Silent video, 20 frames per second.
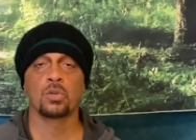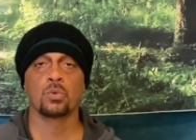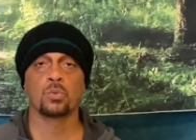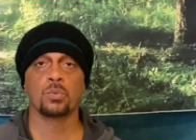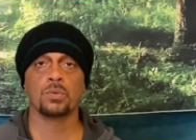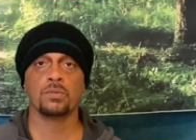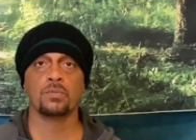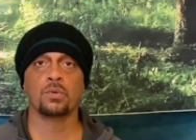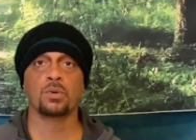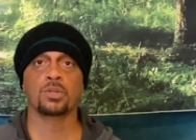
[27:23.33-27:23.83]

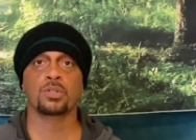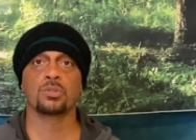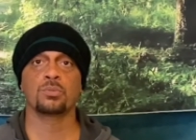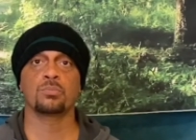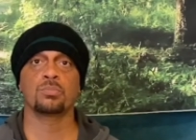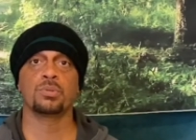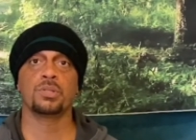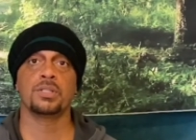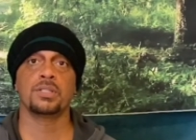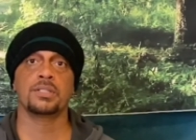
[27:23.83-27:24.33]
We've worked on
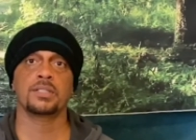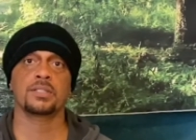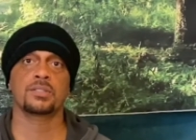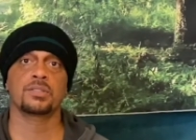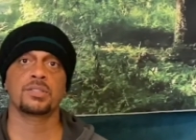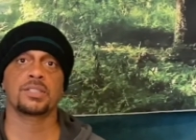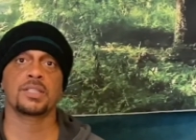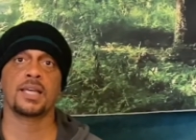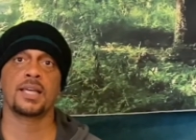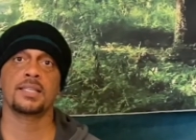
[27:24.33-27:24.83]
breathing
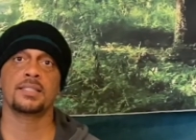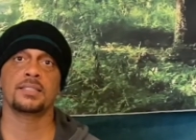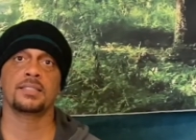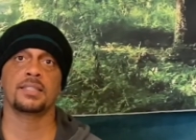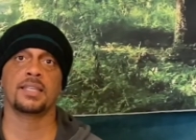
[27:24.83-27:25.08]
exercises